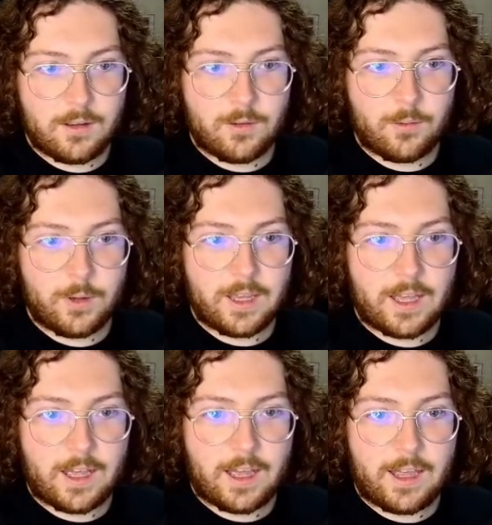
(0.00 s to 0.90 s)
We
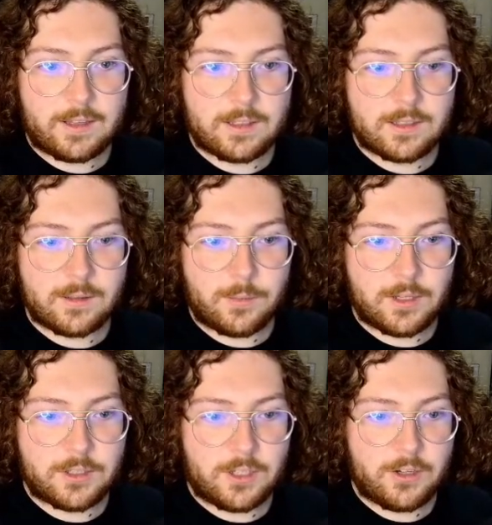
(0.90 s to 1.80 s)
got a
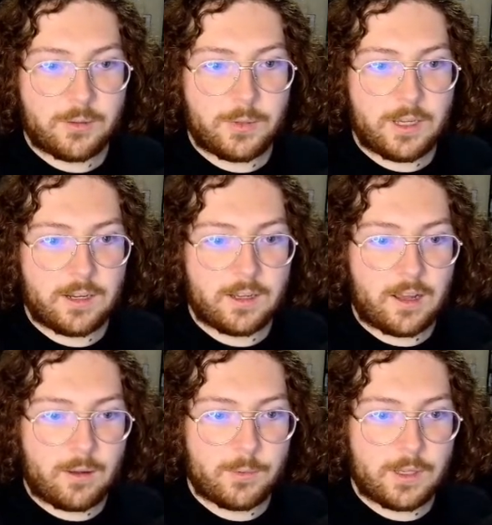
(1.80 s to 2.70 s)
bunch of European
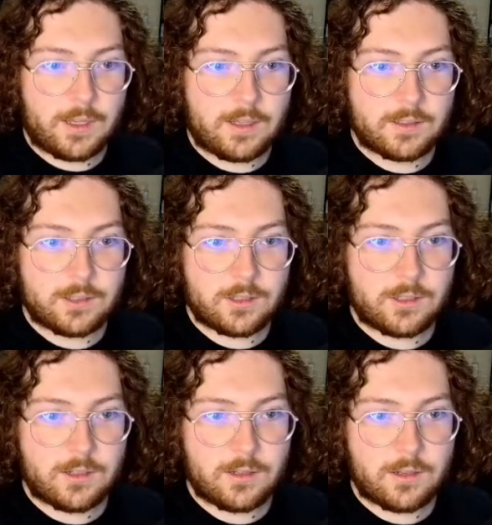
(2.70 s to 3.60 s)
copies.
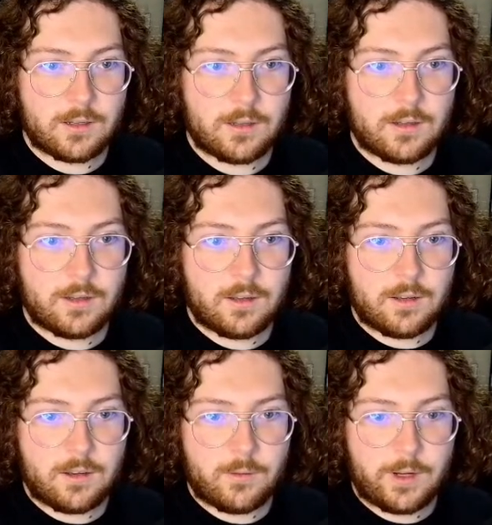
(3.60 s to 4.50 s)

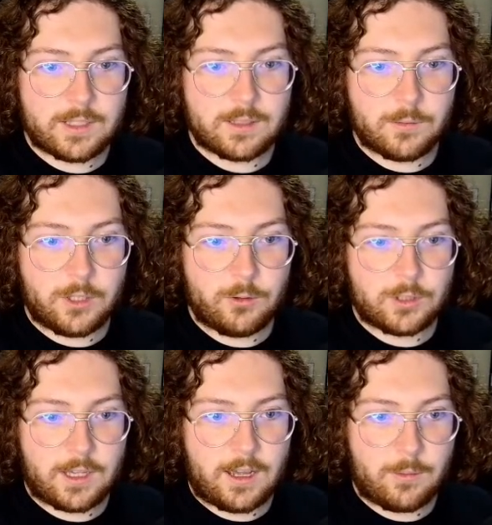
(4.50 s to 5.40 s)
We got some loose
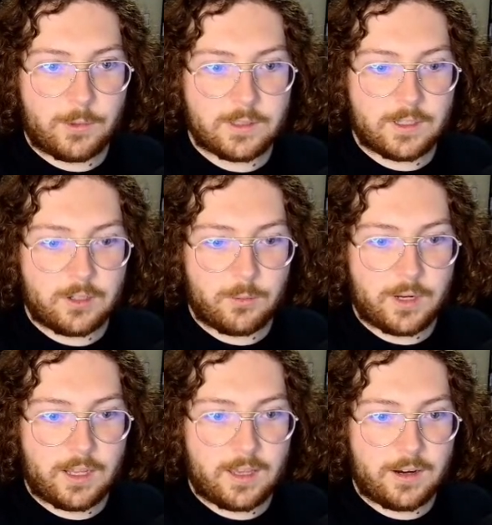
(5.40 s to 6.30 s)
copies that
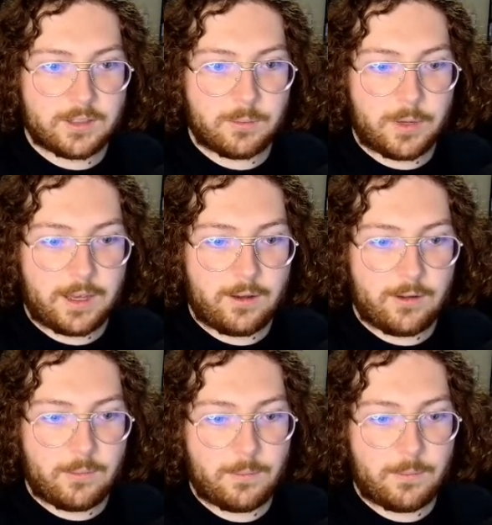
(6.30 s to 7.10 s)
nobody cares about.